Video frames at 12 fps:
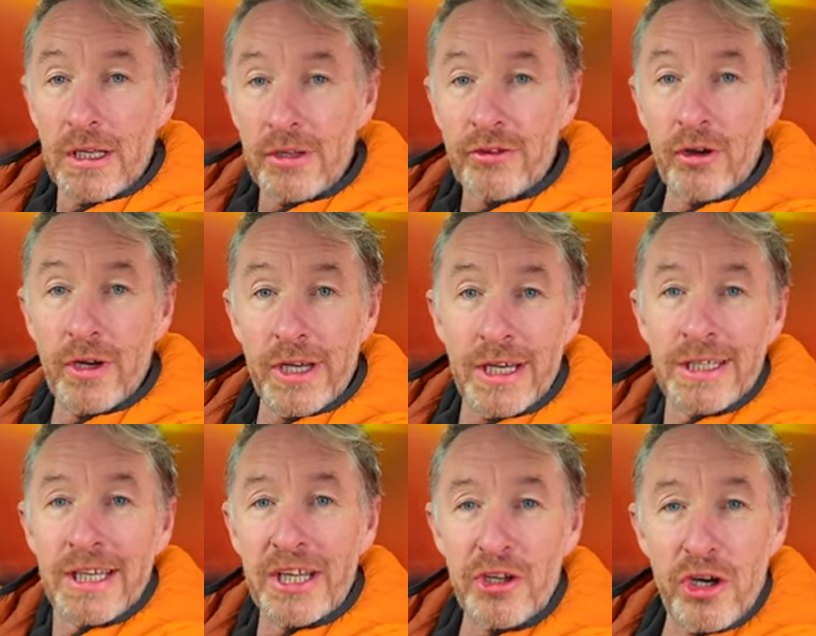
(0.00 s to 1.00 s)
So
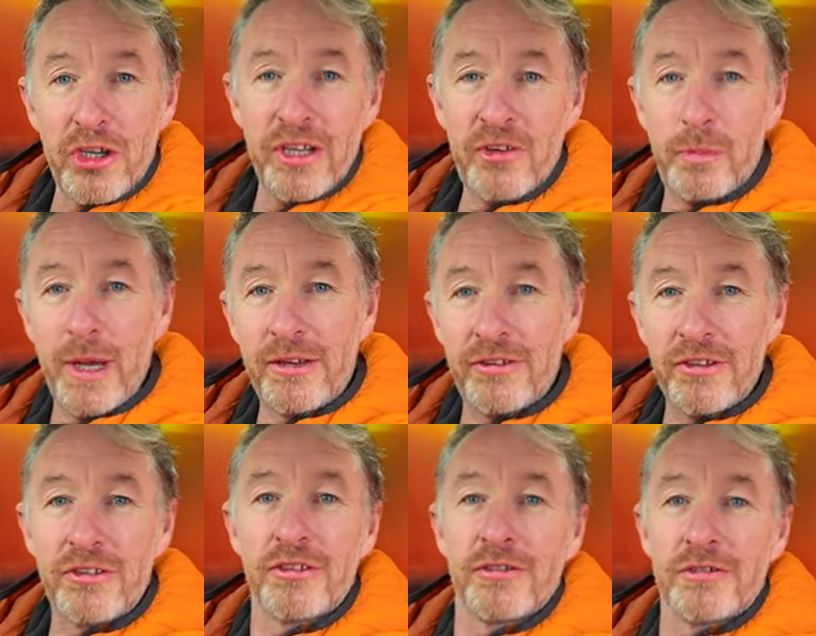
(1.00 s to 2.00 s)
an
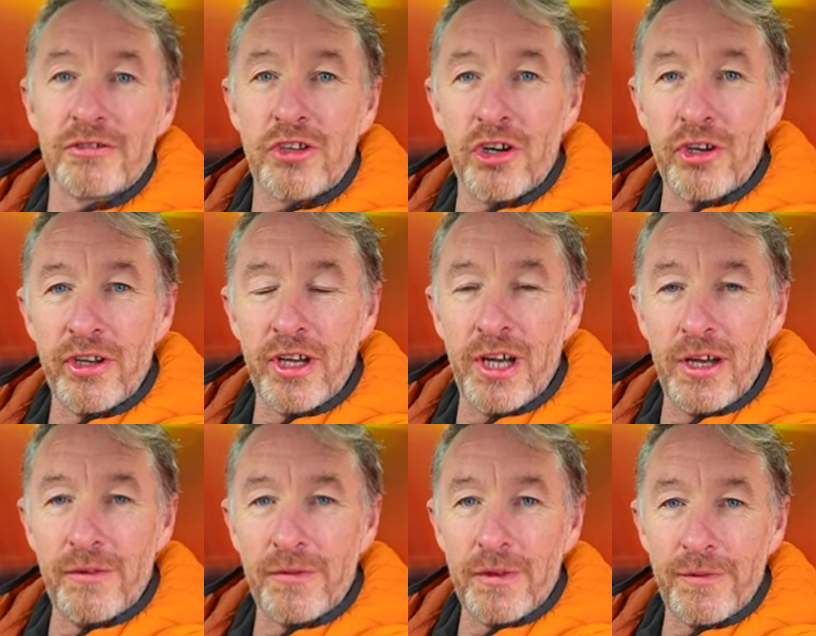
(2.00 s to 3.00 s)
unexpected turn
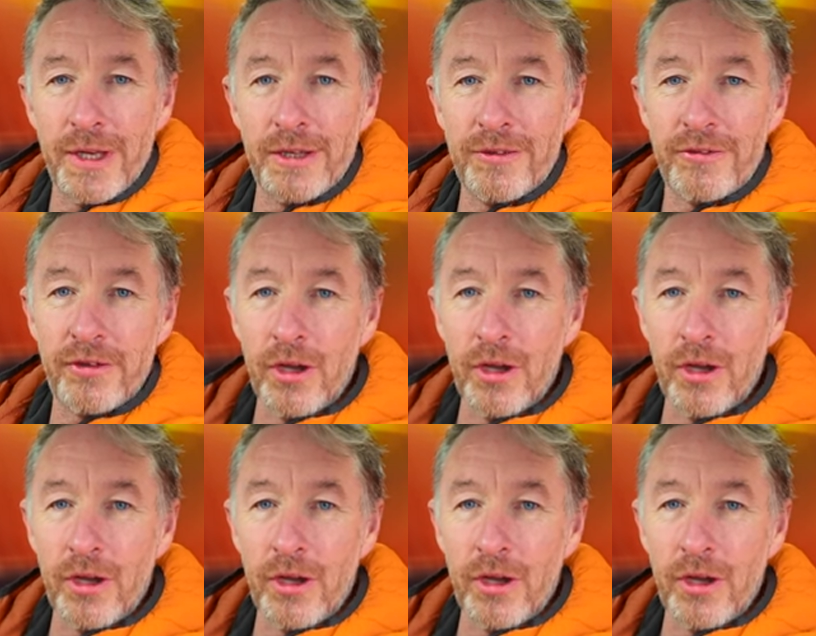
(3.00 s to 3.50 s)
of events.